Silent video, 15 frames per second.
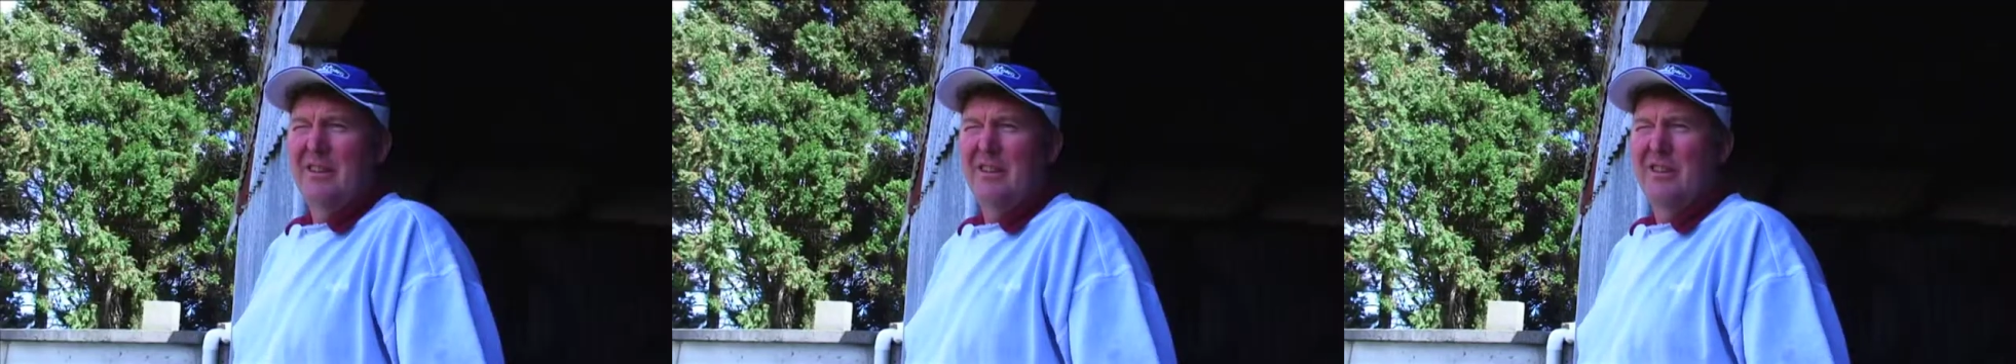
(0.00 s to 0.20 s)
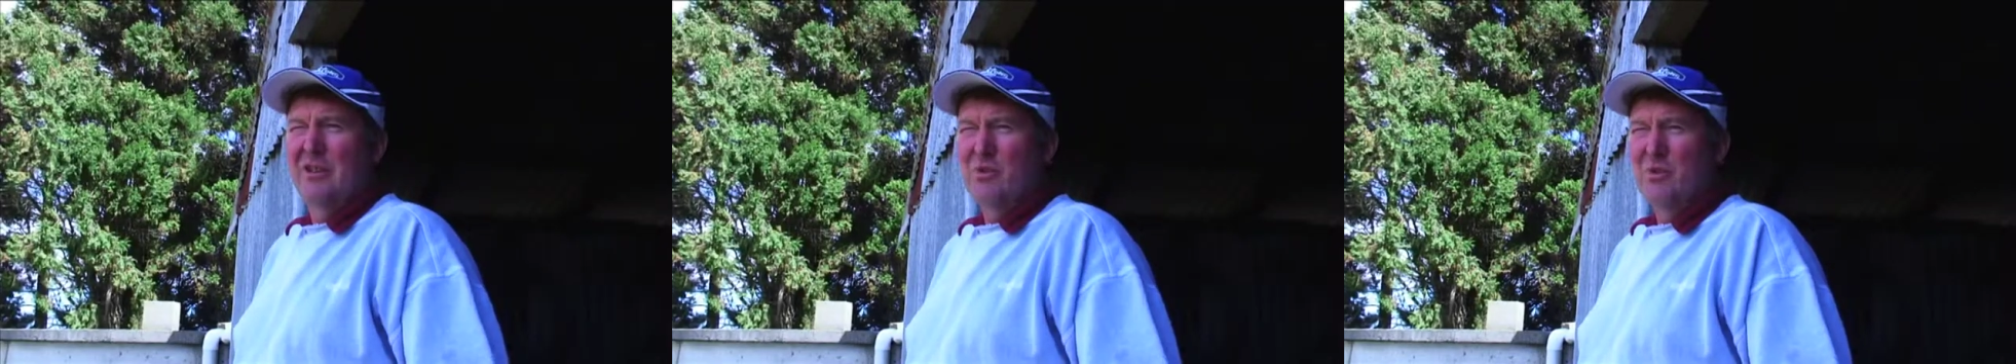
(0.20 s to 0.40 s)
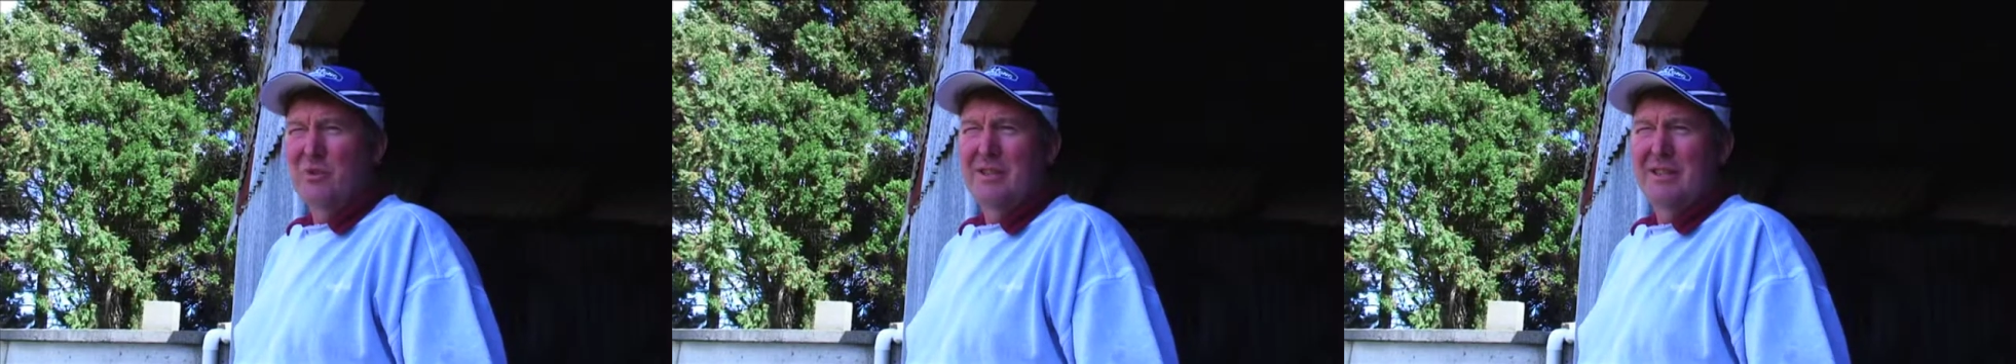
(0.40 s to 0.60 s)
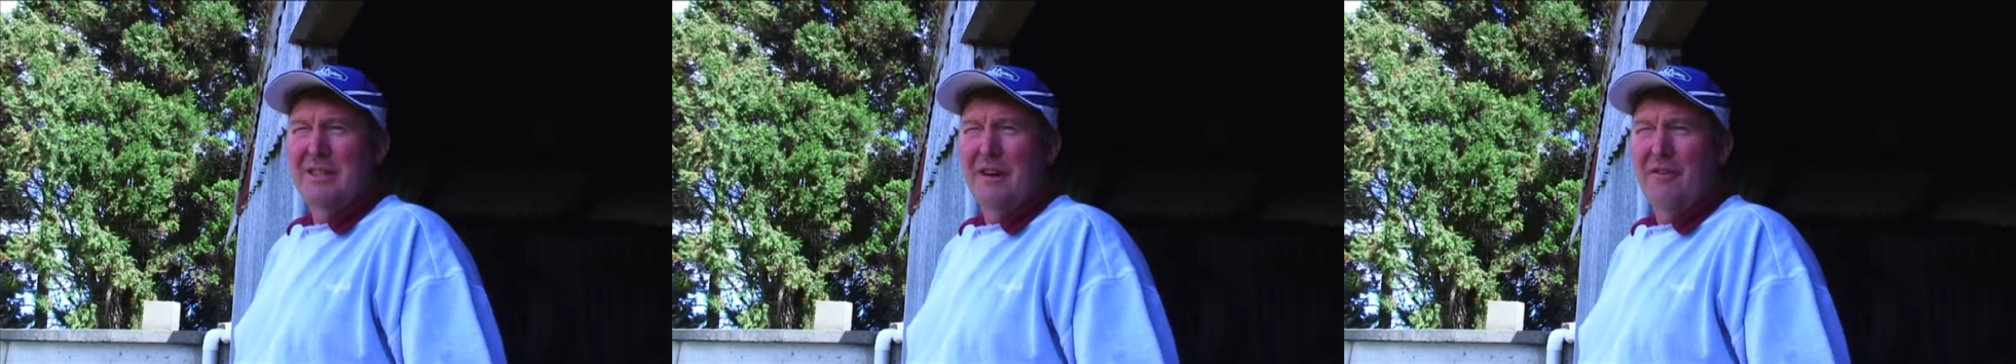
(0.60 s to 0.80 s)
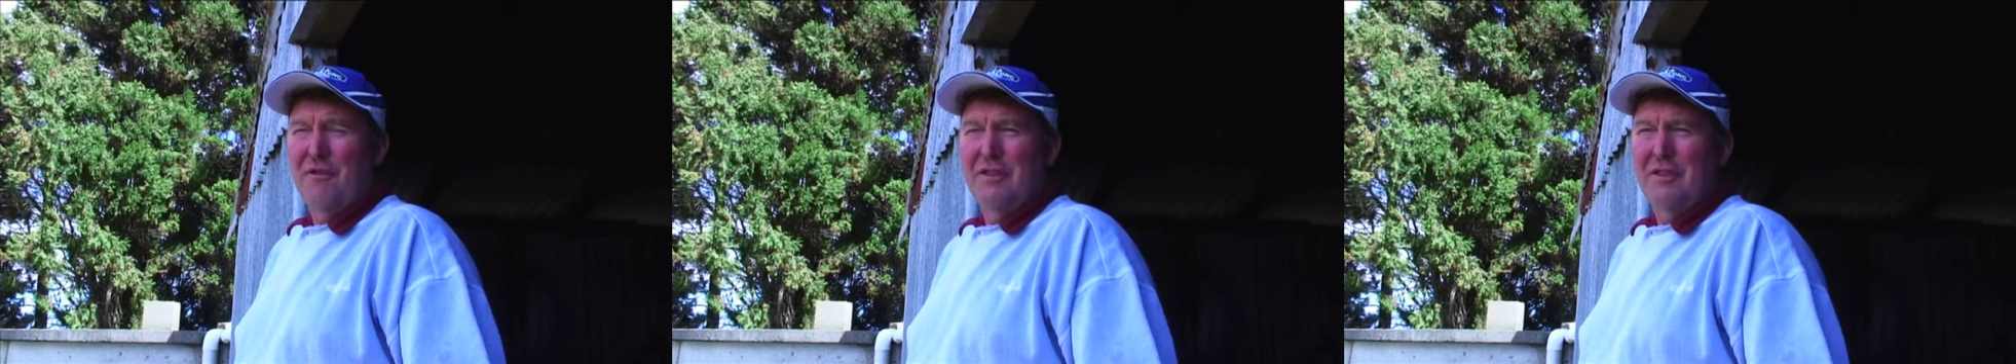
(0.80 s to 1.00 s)
The good
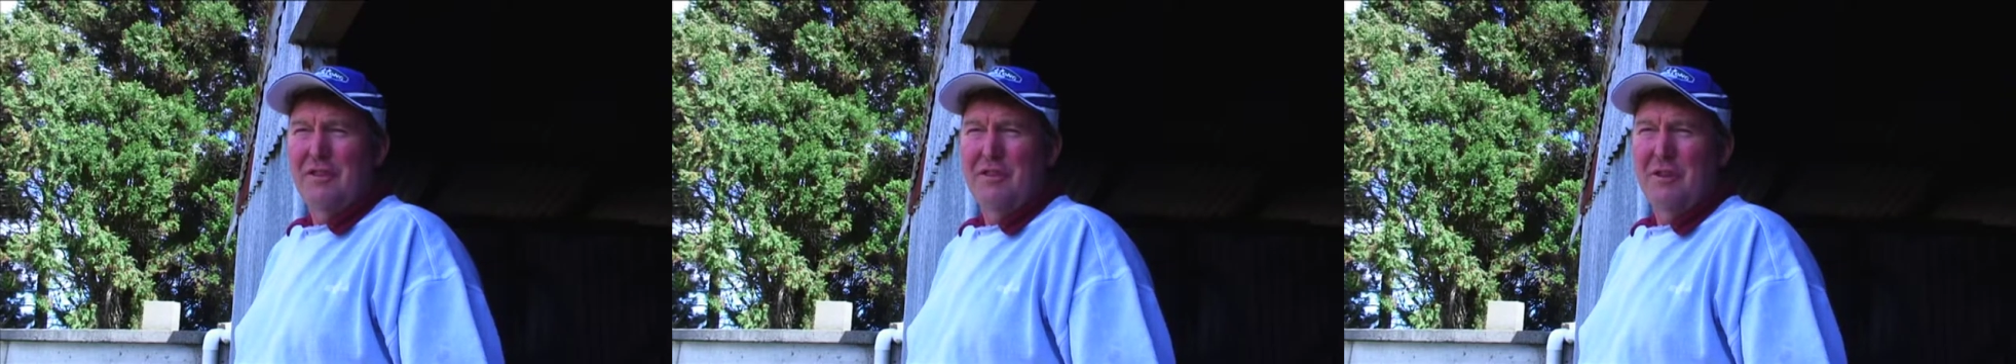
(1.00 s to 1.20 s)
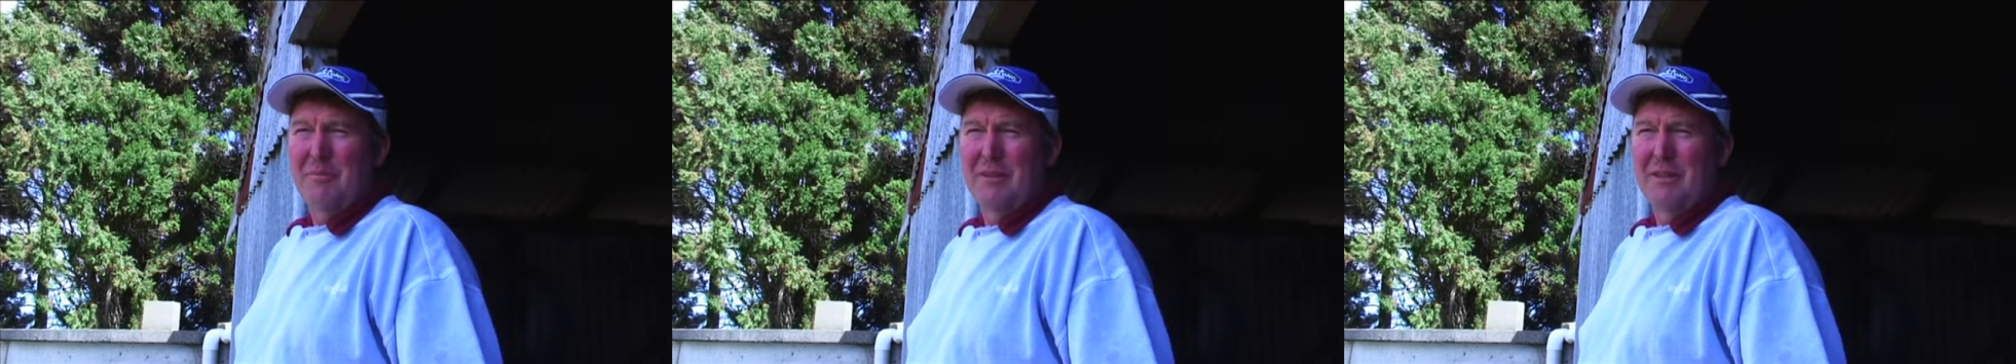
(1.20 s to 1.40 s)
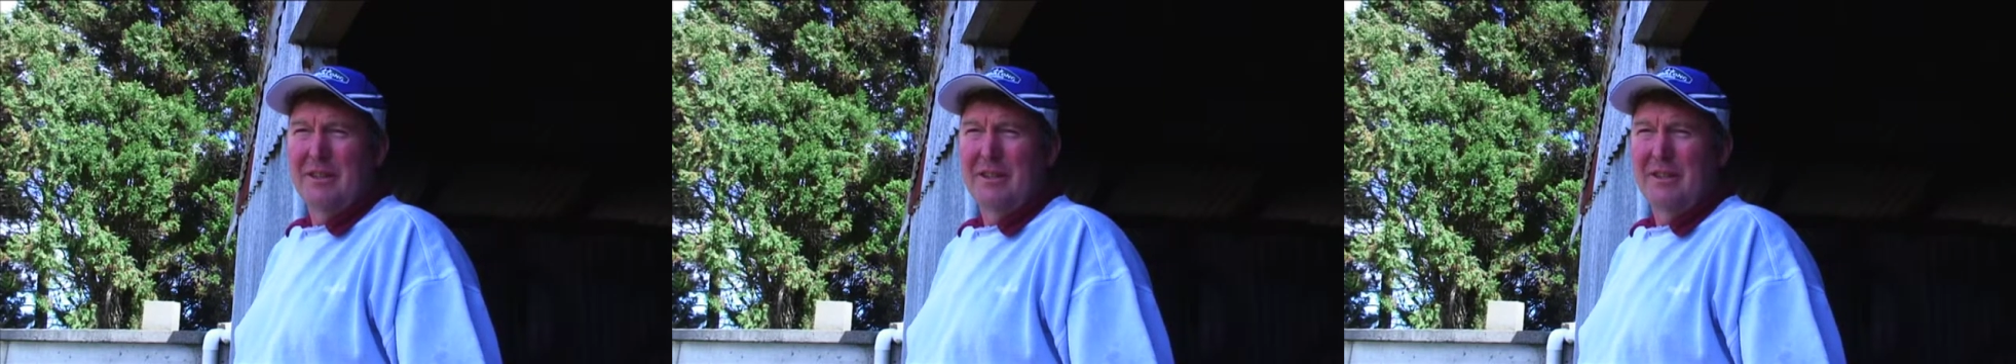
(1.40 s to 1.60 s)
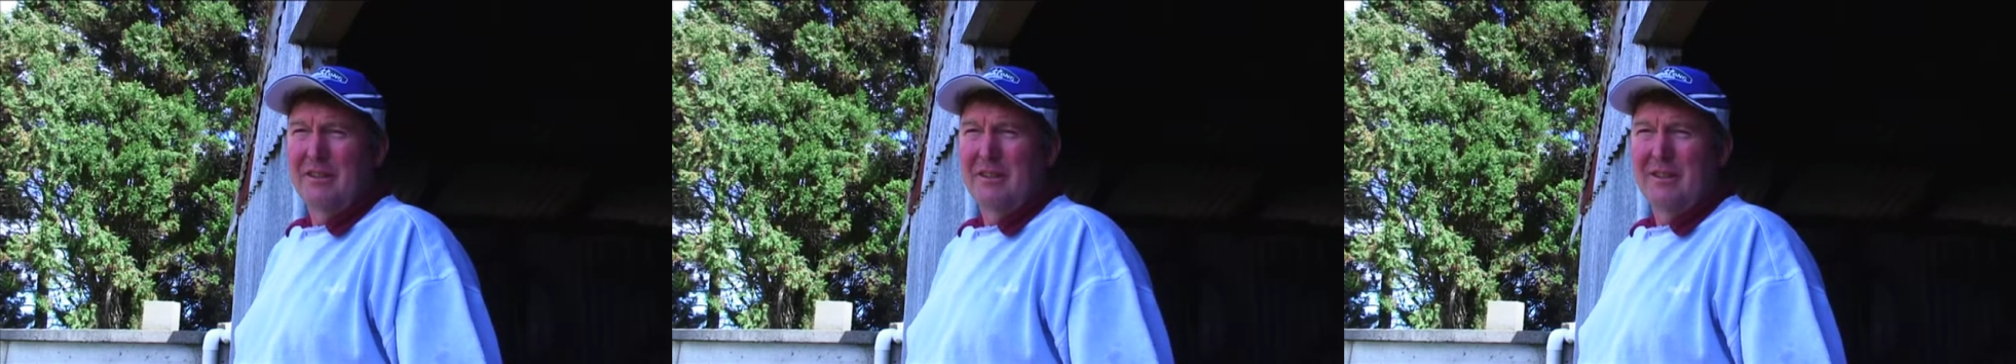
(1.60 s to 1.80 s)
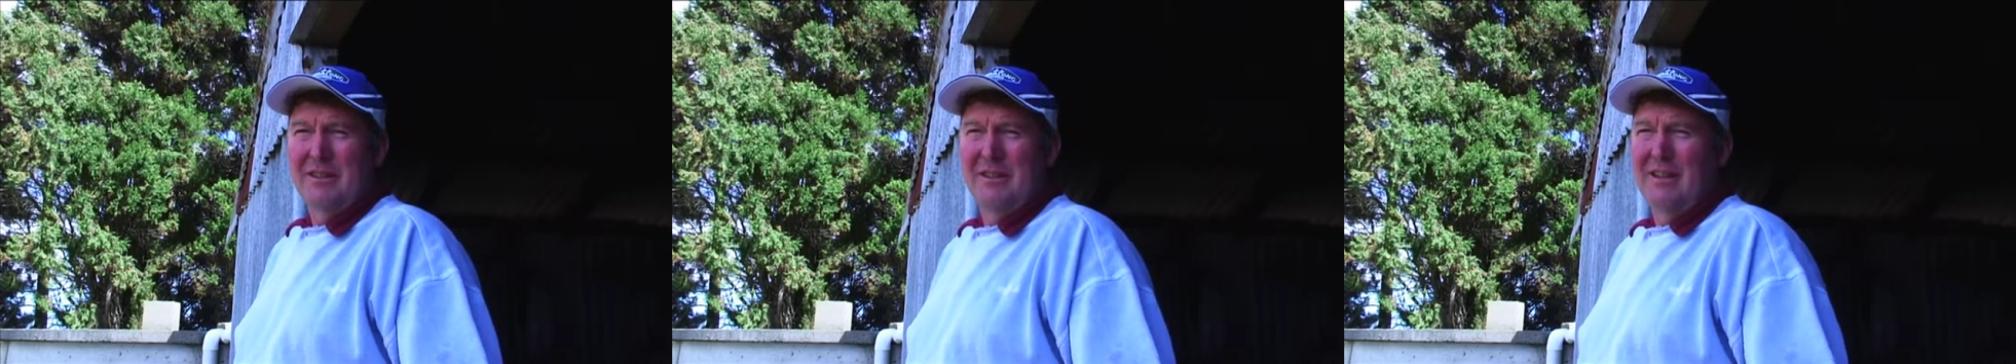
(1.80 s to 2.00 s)
stuff at the top of the
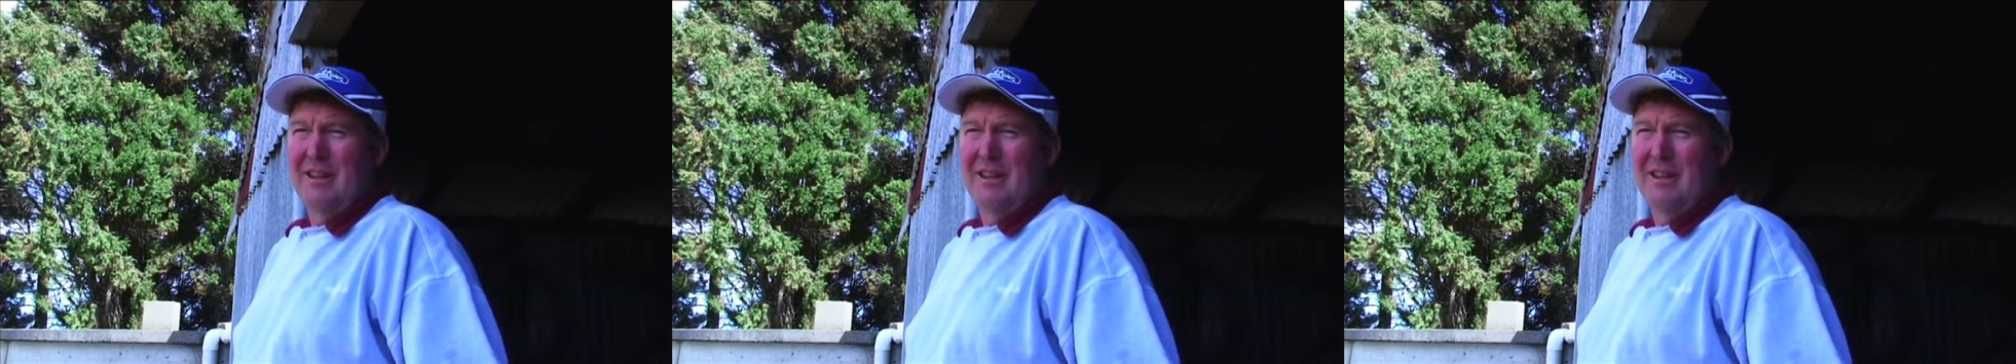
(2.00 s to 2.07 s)
hill